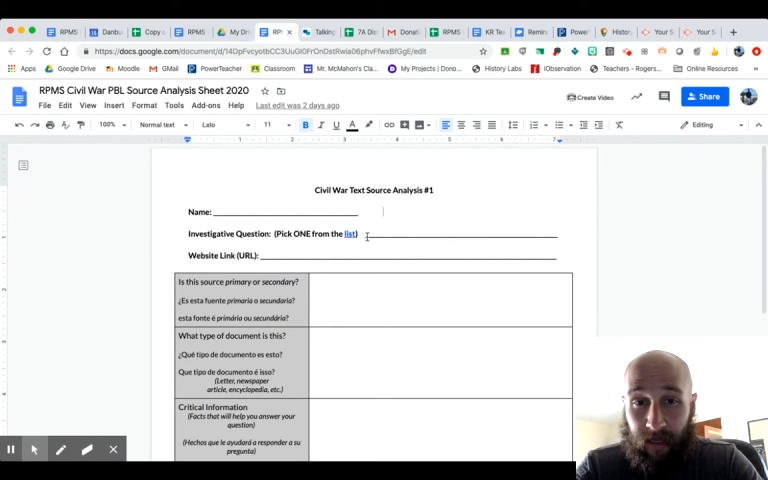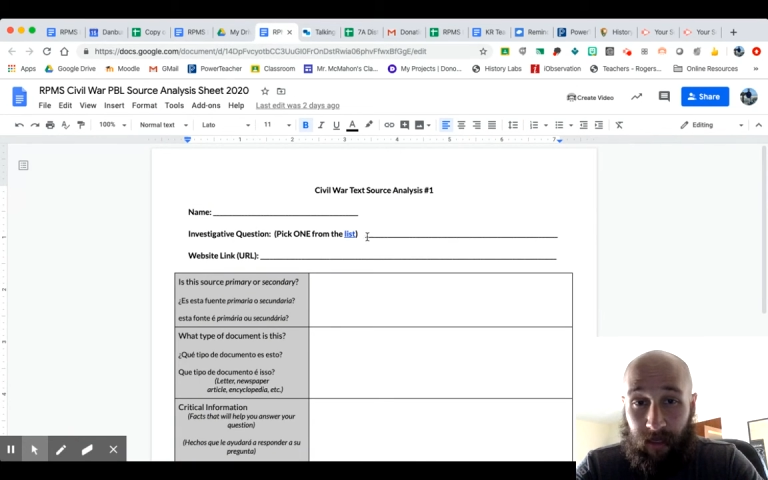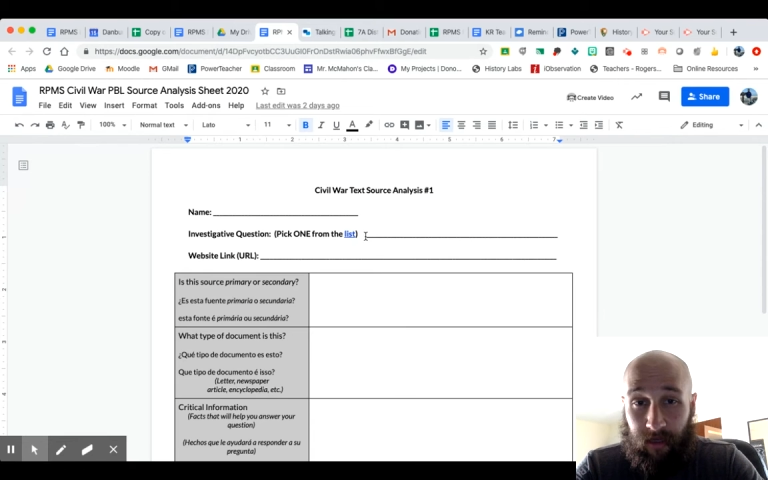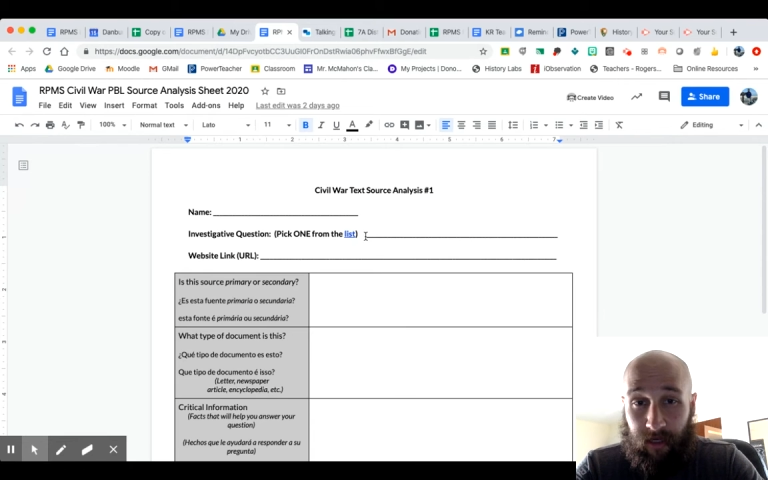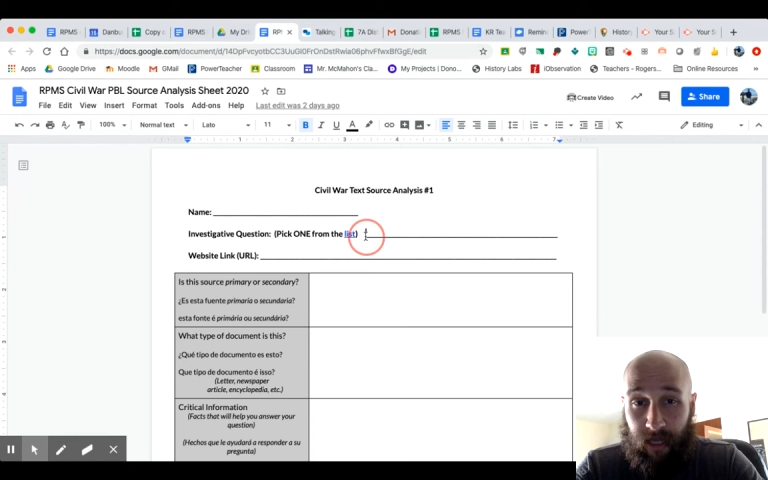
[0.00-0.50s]

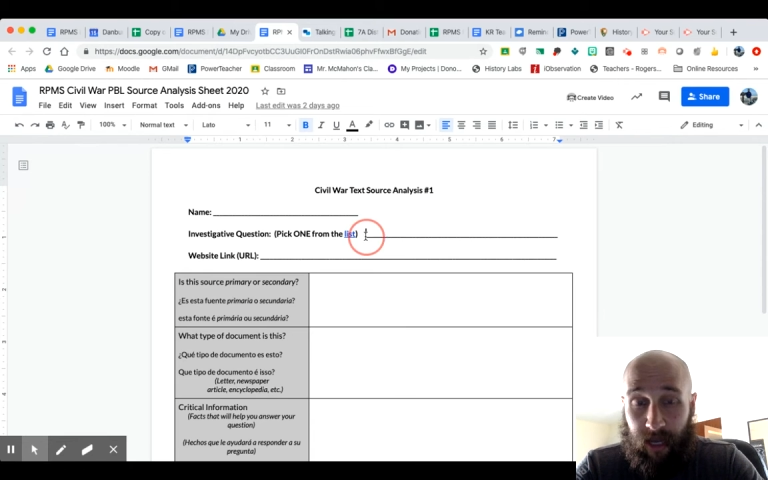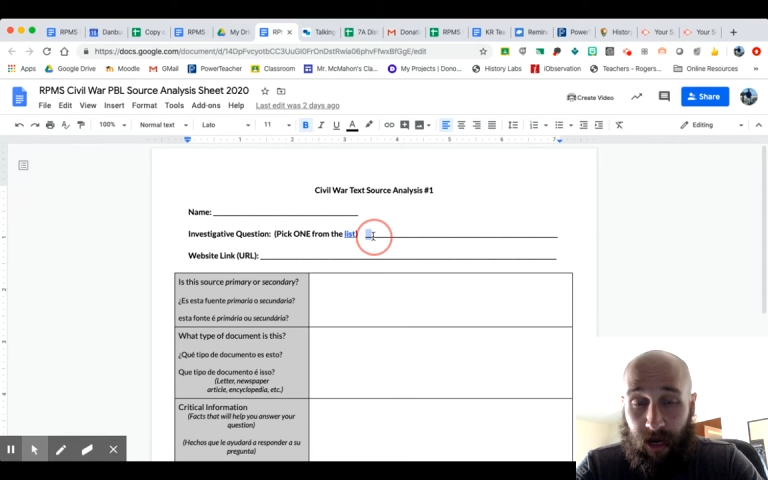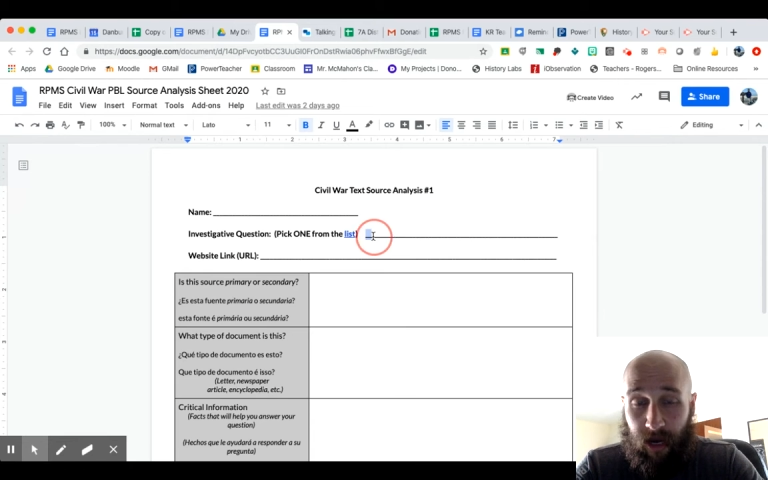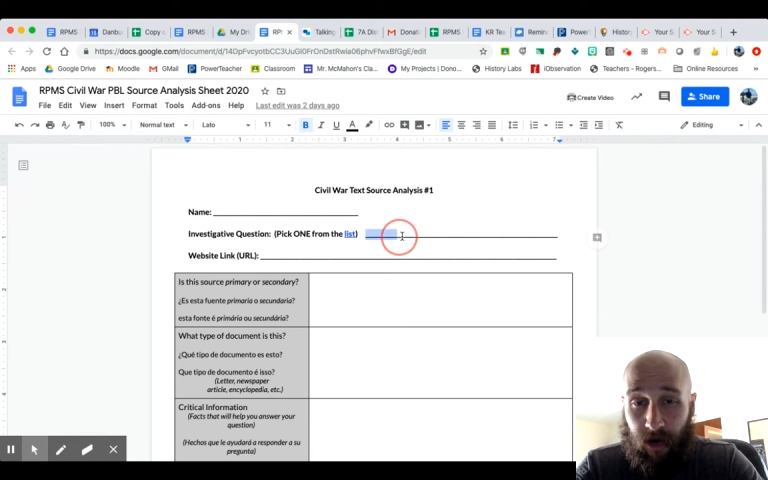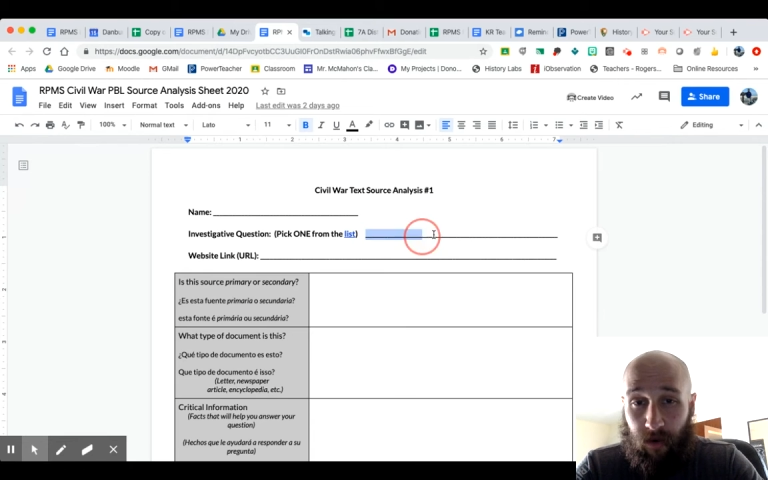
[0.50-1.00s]

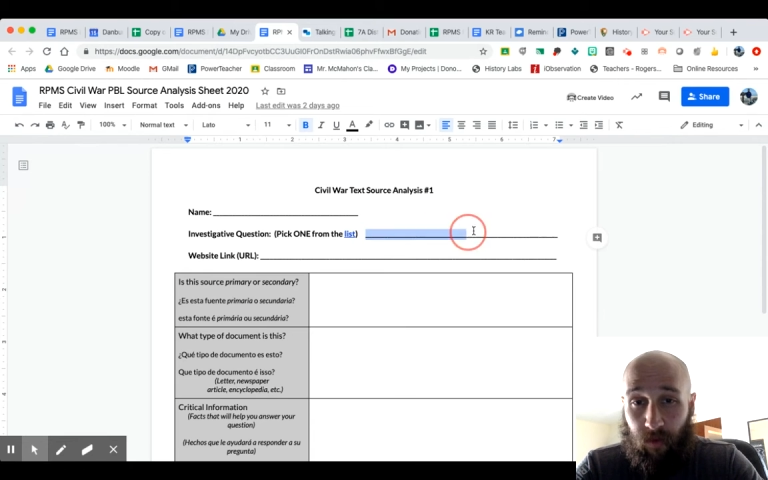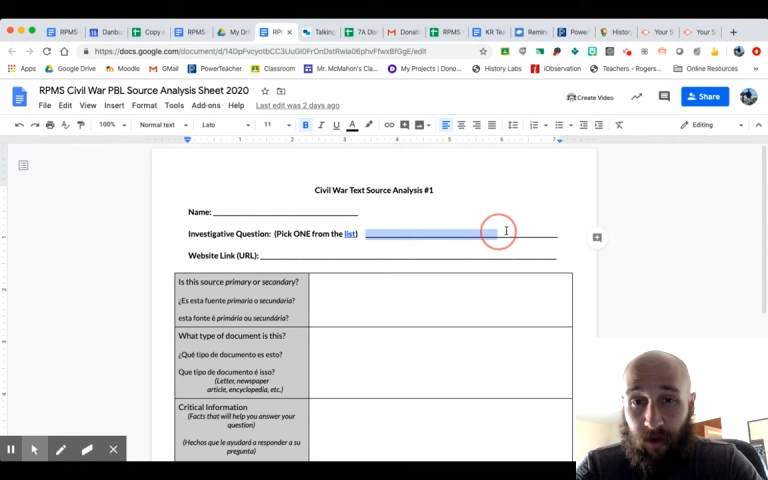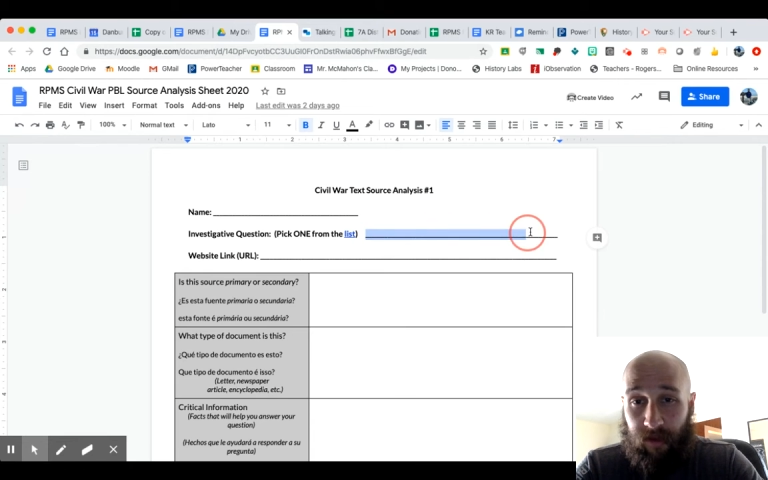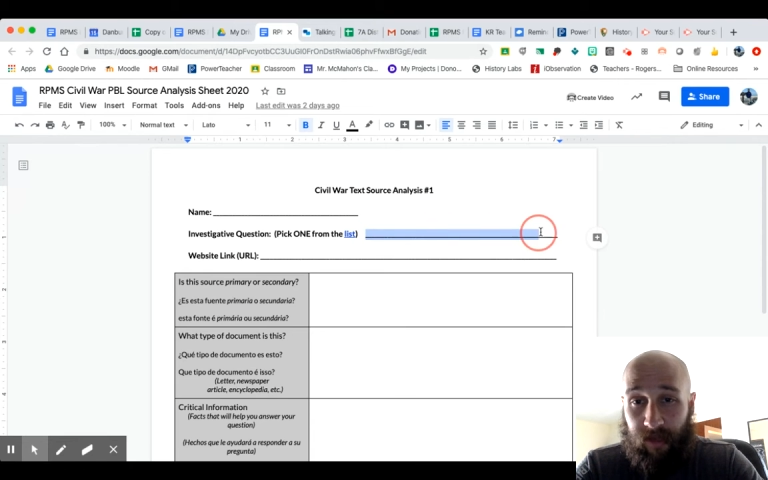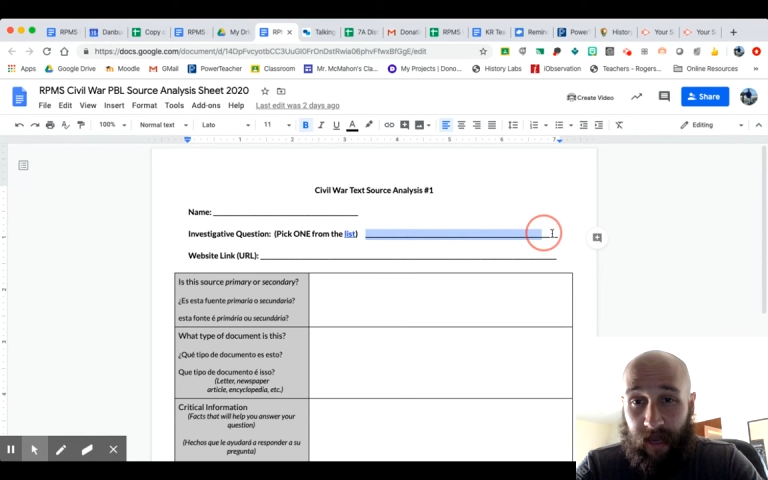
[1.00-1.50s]
here where it
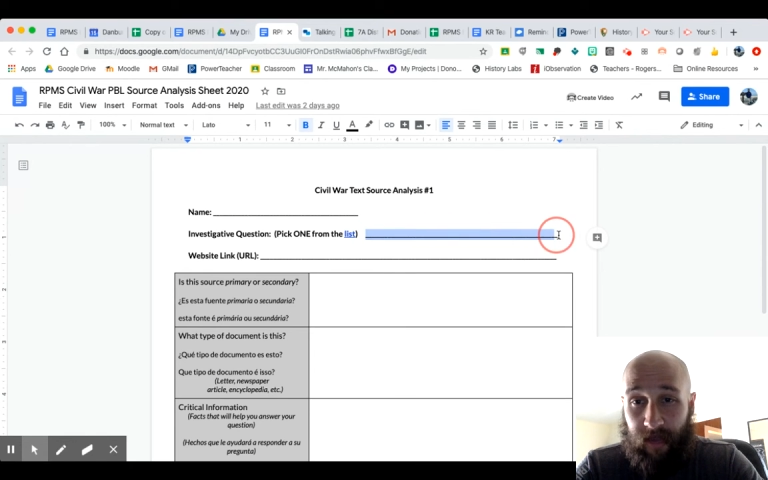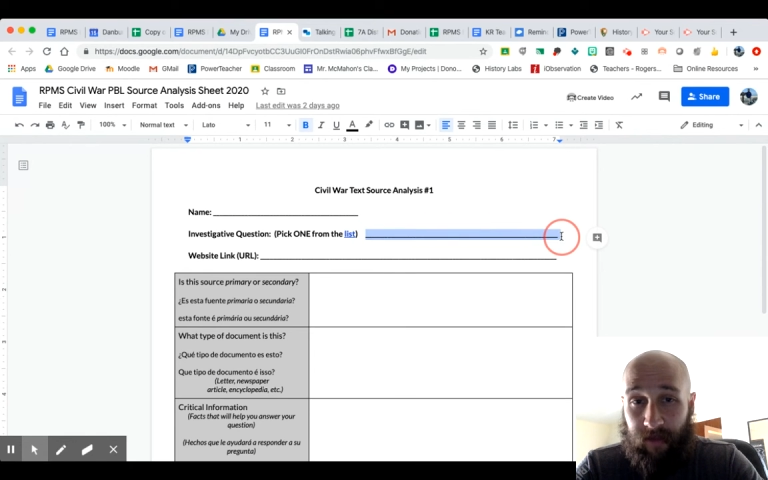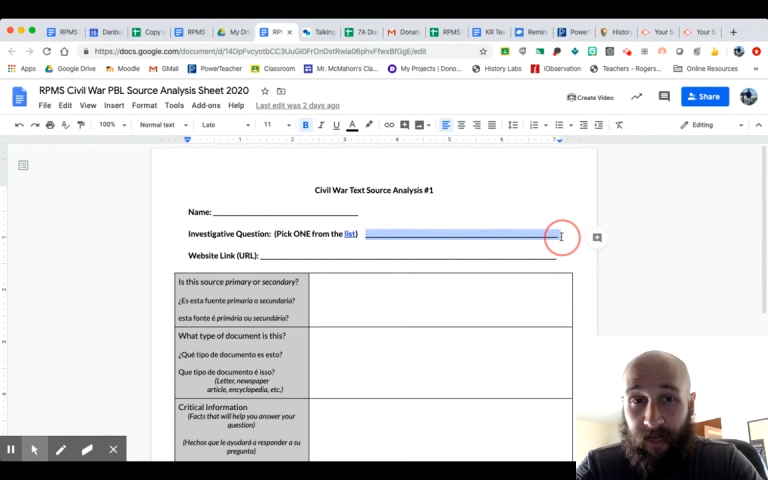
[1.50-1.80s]
says